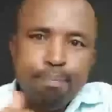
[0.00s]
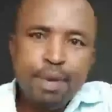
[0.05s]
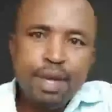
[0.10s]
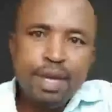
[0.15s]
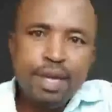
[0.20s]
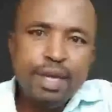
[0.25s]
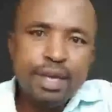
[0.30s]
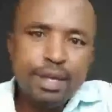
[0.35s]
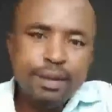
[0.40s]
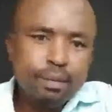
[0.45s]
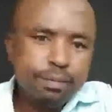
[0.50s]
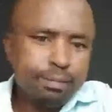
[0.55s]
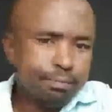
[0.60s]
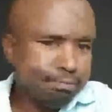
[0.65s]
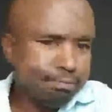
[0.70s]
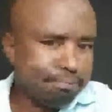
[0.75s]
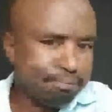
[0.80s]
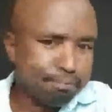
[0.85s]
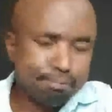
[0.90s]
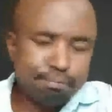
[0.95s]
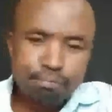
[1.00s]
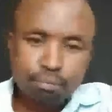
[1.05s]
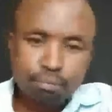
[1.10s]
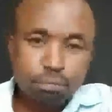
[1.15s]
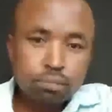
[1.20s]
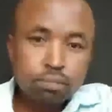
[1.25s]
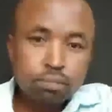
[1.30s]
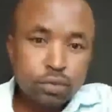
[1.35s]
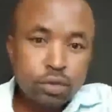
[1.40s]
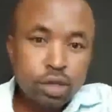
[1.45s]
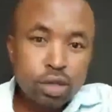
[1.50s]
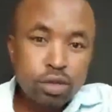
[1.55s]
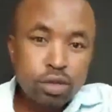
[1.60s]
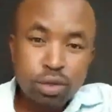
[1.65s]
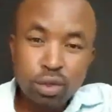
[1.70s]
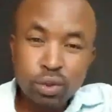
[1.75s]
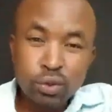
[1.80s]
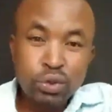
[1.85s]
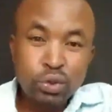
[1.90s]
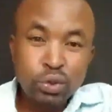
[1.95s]
bidding,
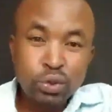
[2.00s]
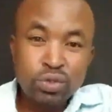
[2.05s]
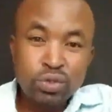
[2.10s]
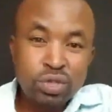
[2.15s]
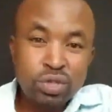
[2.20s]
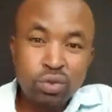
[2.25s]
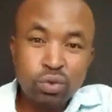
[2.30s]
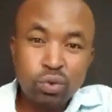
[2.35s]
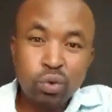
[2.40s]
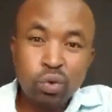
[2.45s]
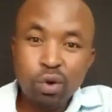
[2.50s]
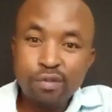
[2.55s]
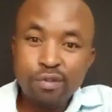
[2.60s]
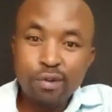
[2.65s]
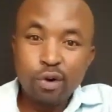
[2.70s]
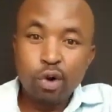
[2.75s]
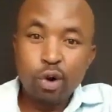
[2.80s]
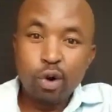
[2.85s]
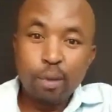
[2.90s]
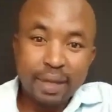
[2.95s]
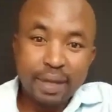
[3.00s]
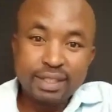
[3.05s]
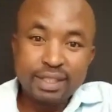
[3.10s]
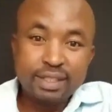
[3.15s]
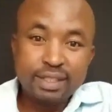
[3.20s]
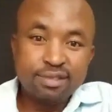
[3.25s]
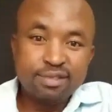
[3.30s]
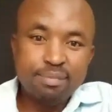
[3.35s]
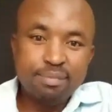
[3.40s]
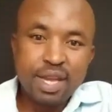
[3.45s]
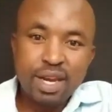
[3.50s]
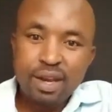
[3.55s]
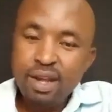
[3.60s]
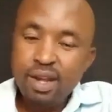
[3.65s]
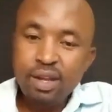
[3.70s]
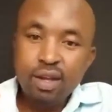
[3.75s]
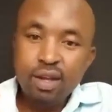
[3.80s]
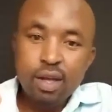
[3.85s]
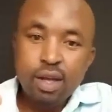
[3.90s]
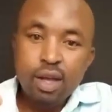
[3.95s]
you choose to go for competitive
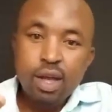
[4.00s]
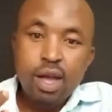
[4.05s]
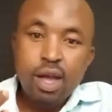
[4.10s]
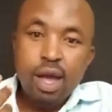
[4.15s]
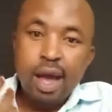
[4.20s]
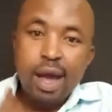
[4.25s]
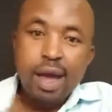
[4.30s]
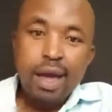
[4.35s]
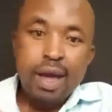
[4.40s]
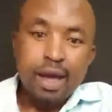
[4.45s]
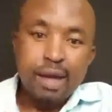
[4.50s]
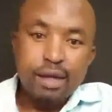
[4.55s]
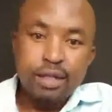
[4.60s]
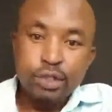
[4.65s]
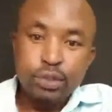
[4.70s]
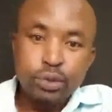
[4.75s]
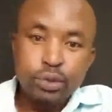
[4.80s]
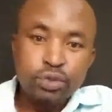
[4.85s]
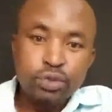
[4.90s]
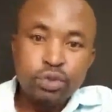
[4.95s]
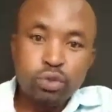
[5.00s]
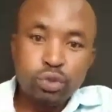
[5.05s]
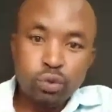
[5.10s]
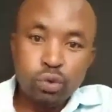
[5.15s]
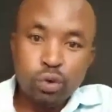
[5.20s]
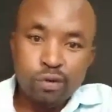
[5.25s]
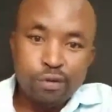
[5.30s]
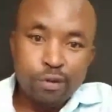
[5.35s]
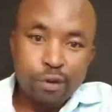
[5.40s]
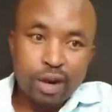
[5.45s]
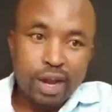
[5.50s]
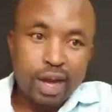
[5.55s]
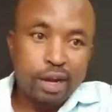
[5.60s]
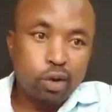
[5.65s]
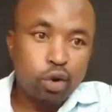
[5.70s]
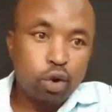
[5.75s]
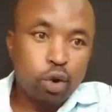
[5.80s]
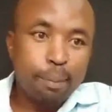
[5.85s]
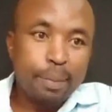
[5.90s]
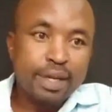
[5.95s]
bidding. I choose to go for
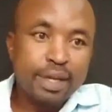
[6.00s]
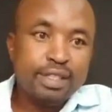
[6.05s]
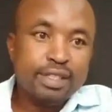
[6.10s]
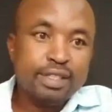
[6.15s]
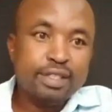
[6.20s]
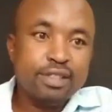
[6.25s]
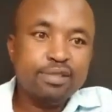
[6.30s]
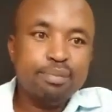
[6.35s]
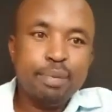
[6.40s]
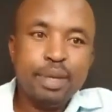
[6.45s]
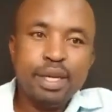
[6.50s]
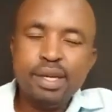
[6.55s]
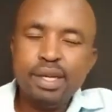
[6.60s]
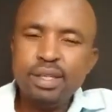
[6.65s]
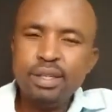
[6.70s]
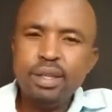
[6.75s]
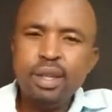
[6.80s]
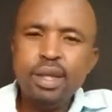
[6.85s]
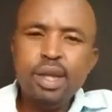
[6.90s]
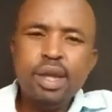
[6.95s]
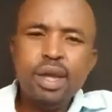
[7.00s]
non-competitive bidding.